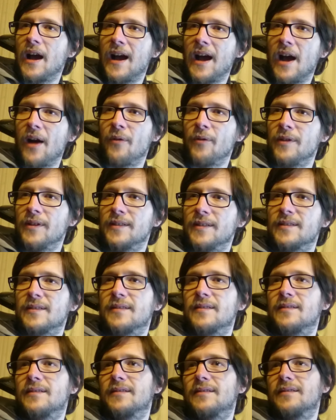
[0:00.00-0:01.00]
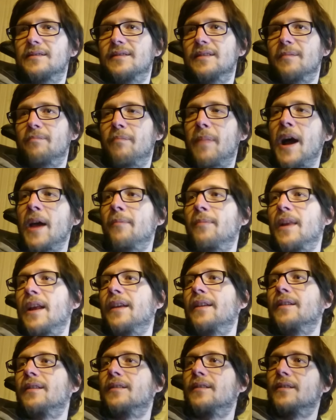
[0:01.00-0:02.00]
how is the
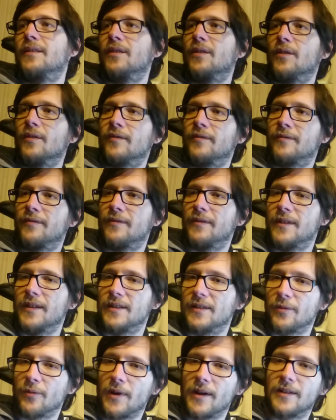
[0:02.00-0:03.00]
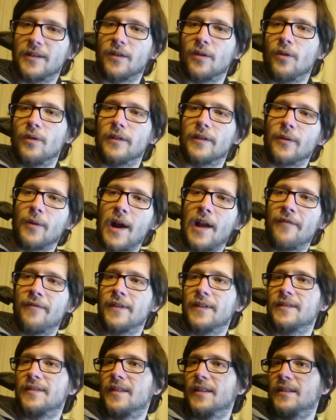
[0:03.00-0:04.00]
pipeline of integrating all the
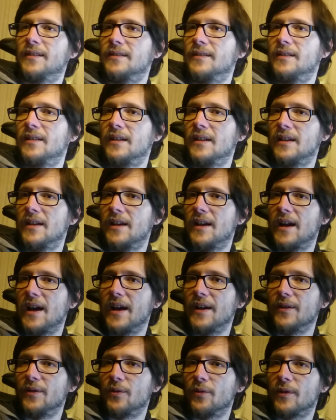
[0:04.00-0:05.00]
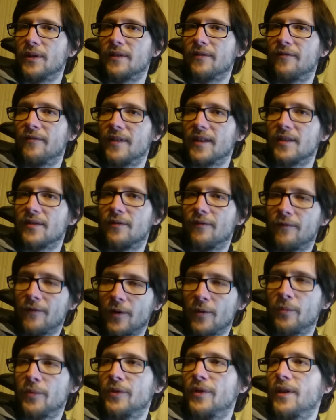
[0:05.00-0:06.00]
graphics and, and doing things
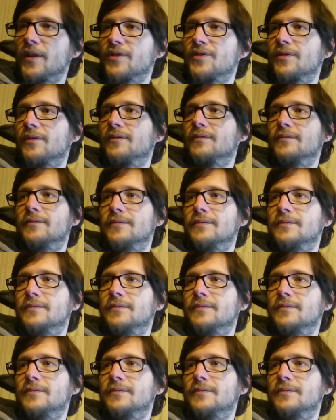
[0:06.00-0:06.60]
for production.